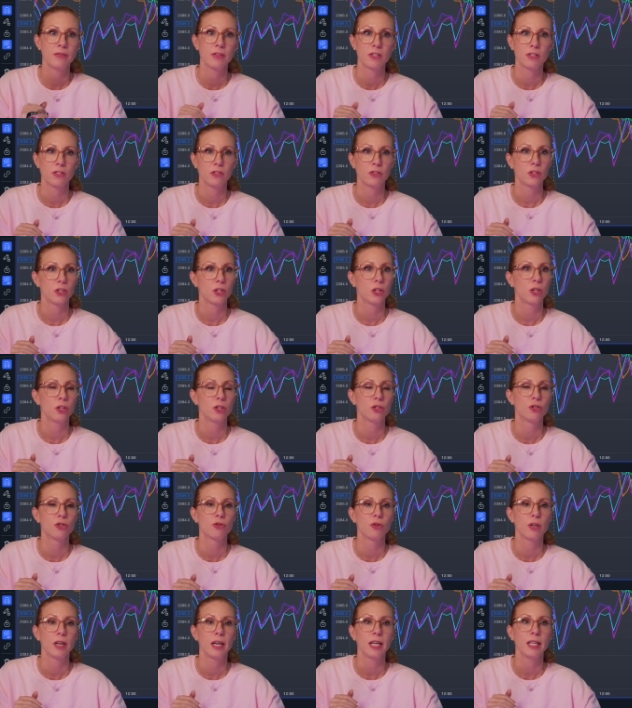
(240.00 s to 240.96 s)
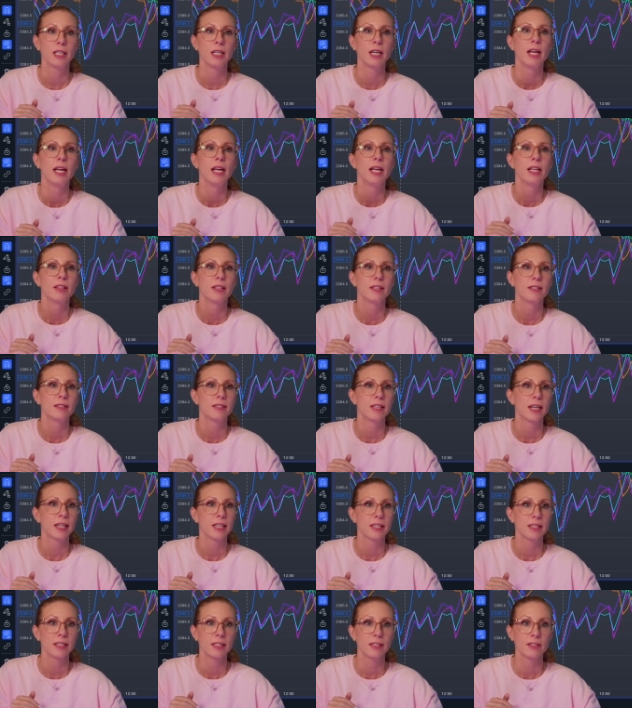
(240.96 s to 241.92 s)
is a good trade. The
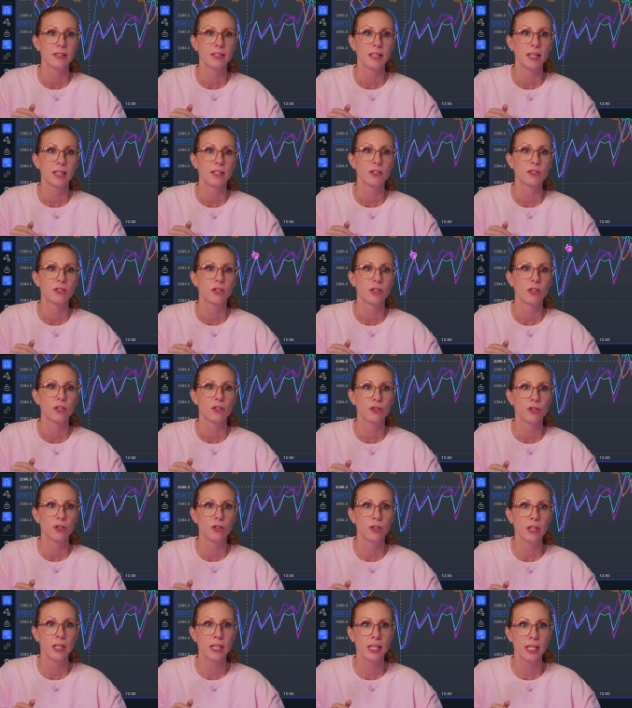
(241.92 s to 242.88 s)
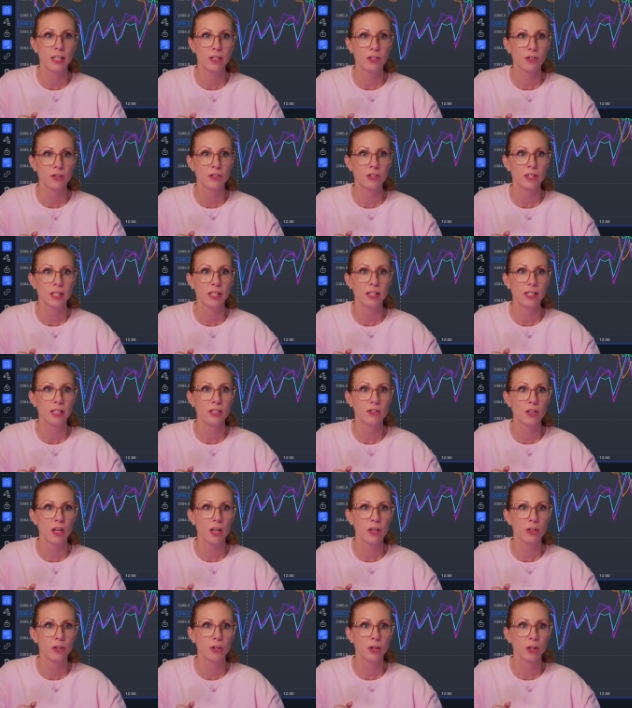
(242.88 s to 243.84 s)
second these things start turning and you'll see these
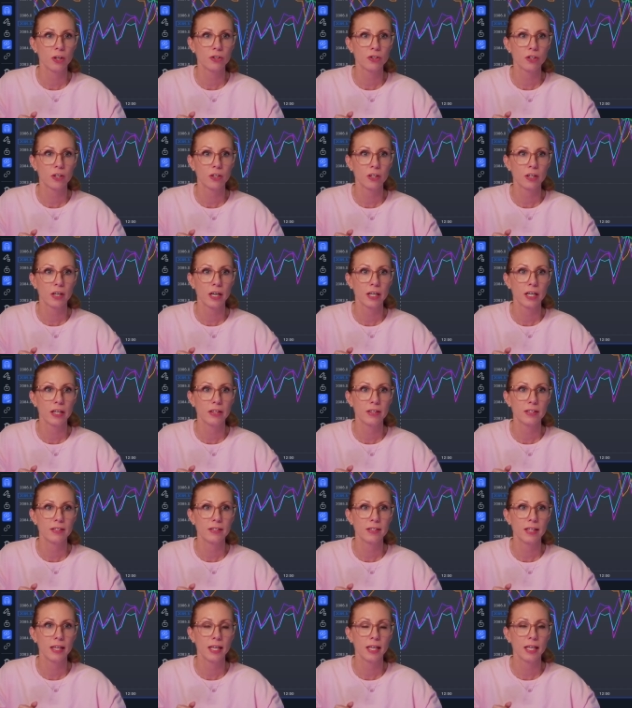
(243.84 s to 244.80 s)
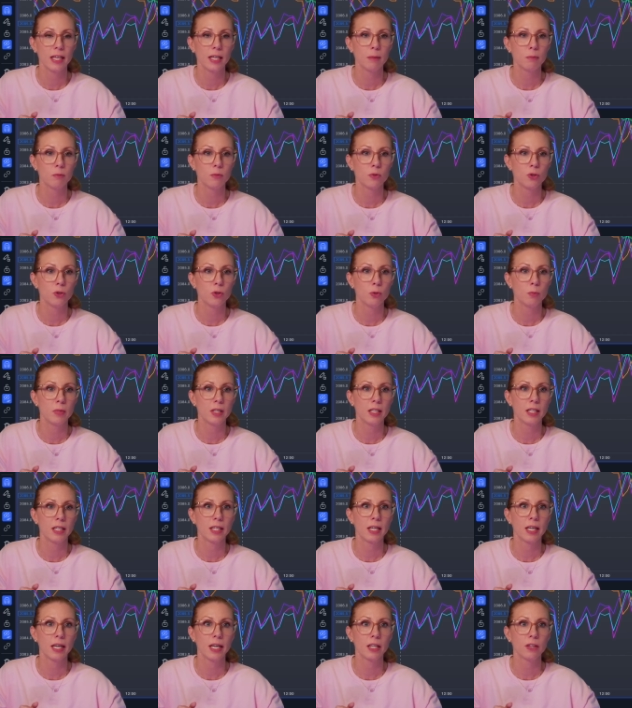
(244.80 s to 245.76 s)
all hooked on kind of the same two
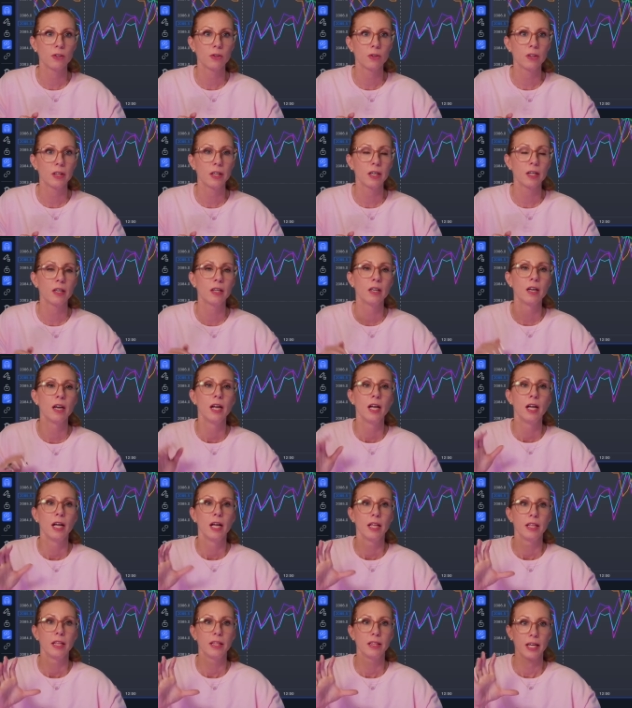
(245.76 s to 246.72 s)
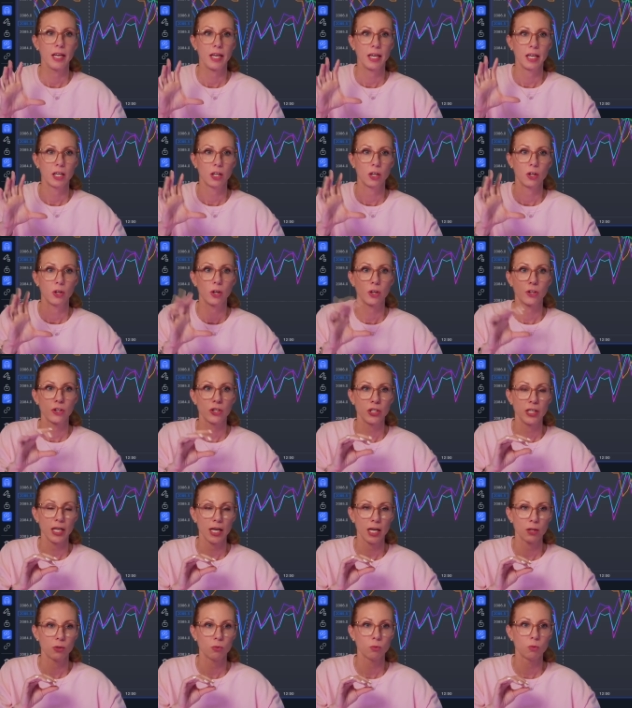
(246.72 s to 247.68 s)
minute candle there, they hooked
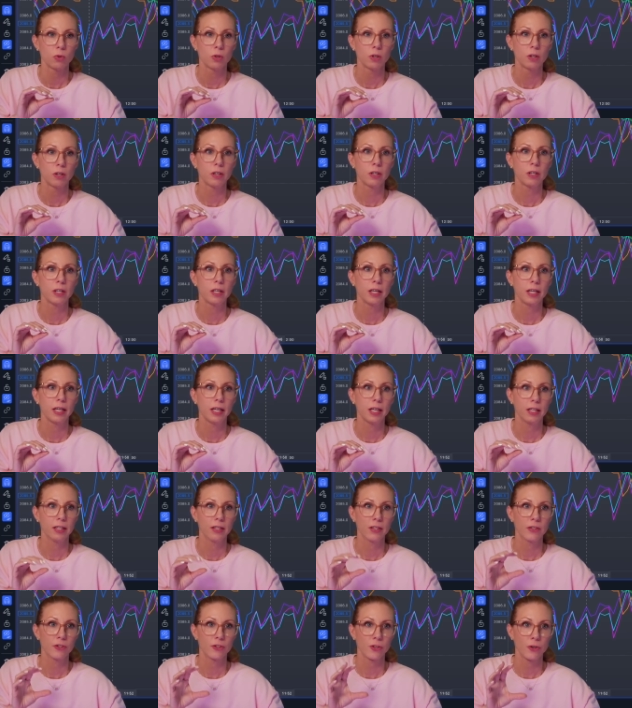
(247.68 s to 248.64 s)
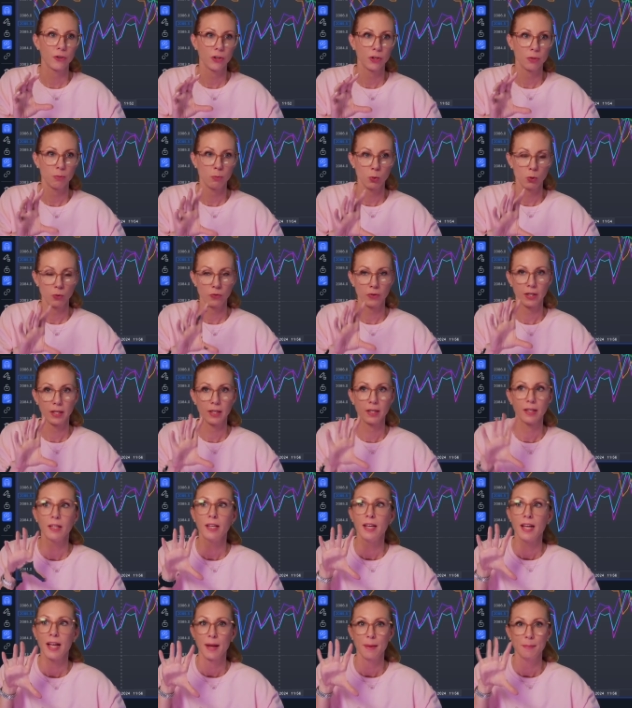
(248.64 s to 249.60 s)
downward and started moving
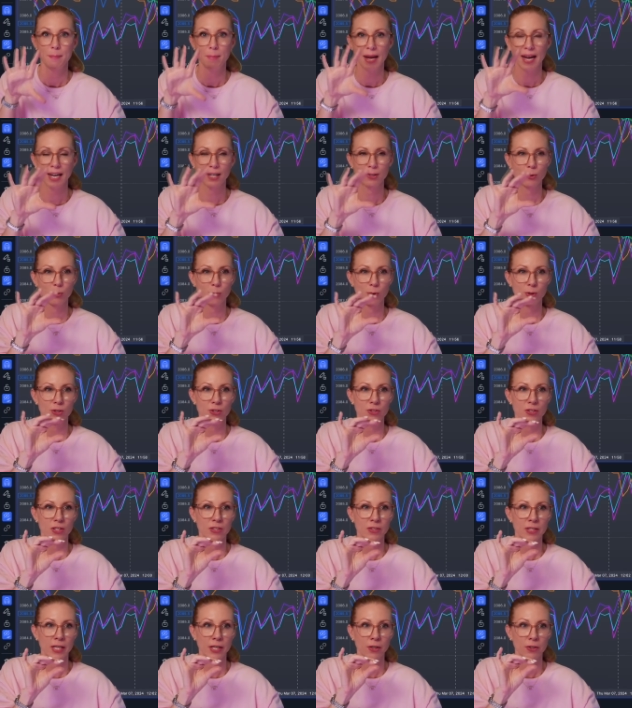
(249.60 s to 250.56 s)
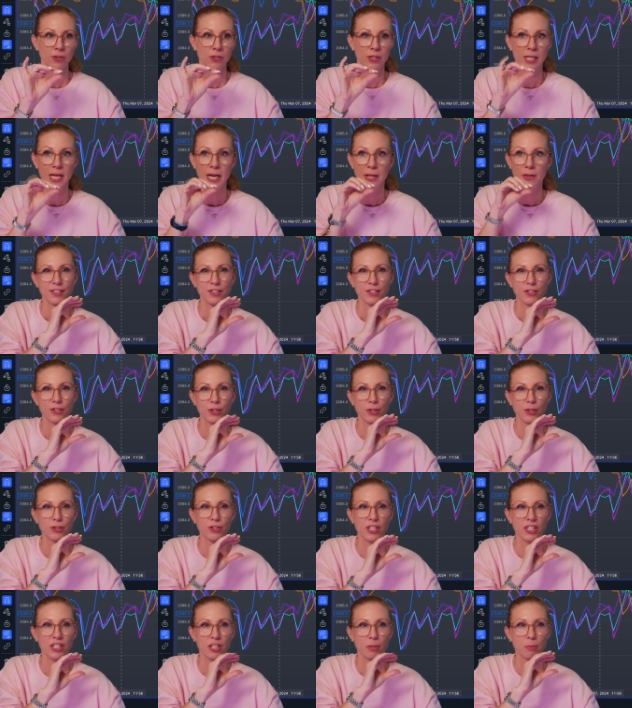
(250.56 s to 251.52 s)
back towards the center together. So you'll
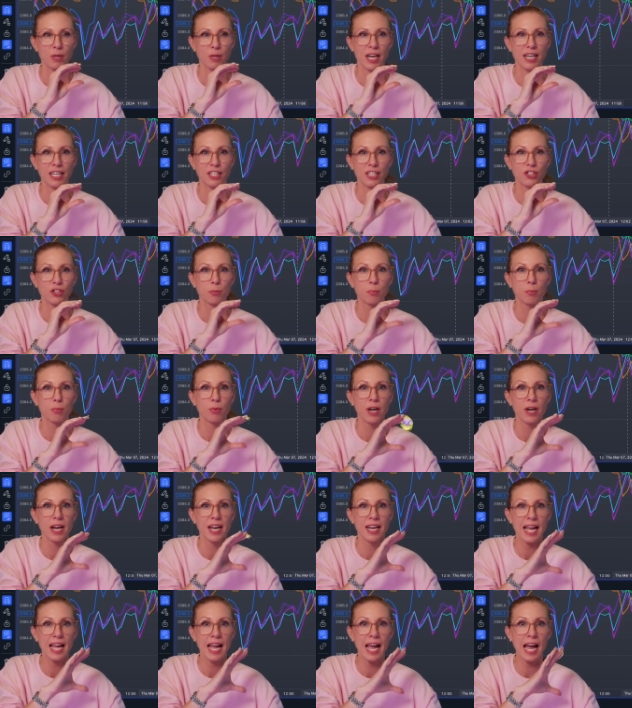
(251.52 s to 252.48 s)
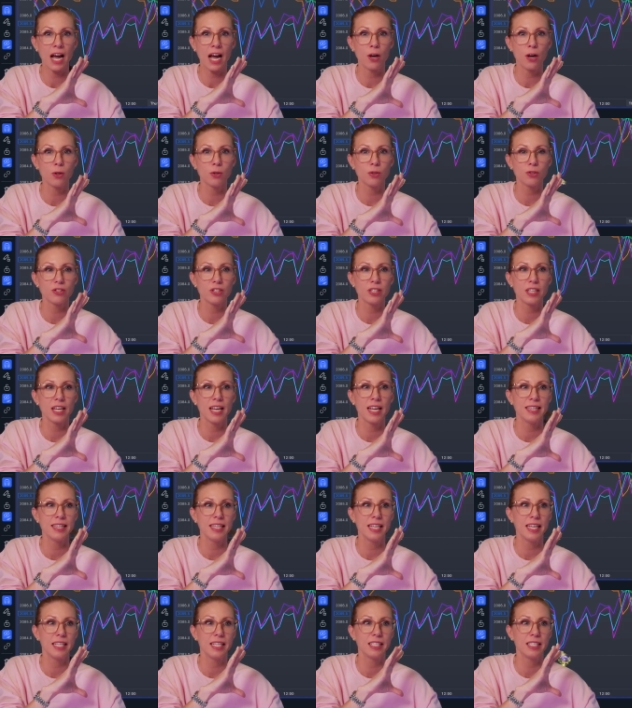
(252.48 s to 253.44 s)
see them kind of spread out and
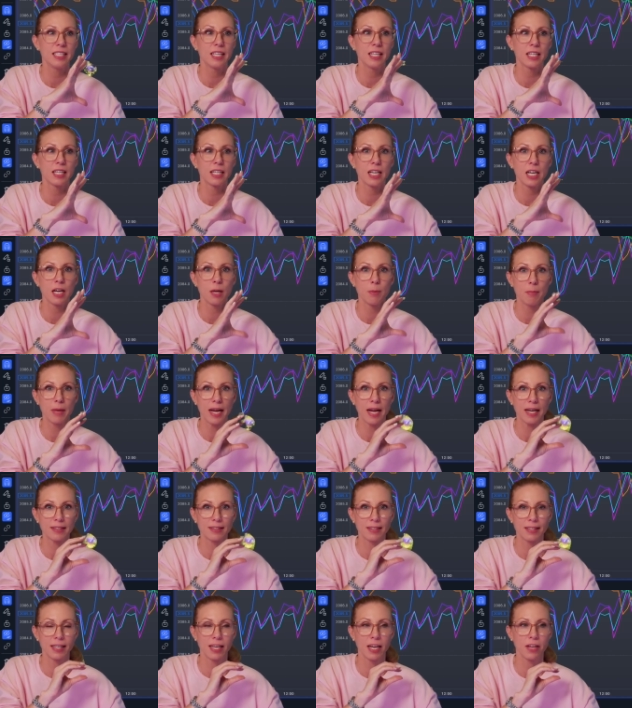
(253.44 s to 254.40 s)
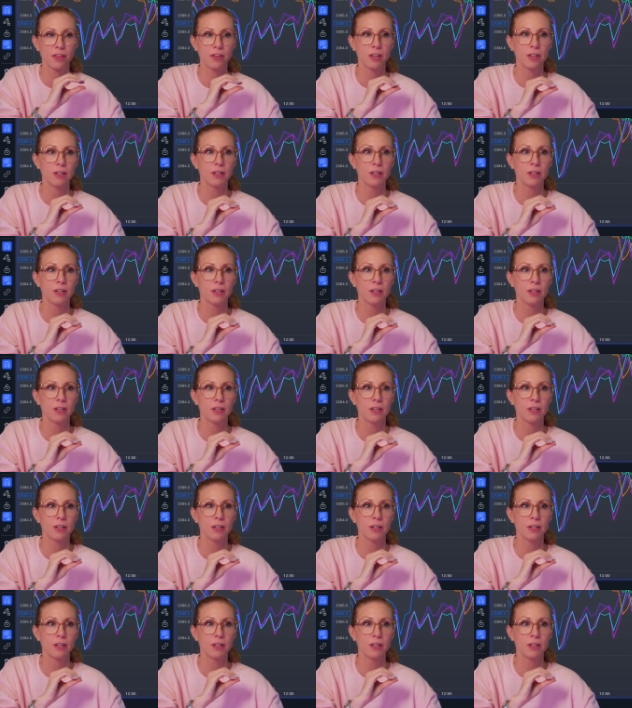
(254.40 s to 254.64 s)
then come back together.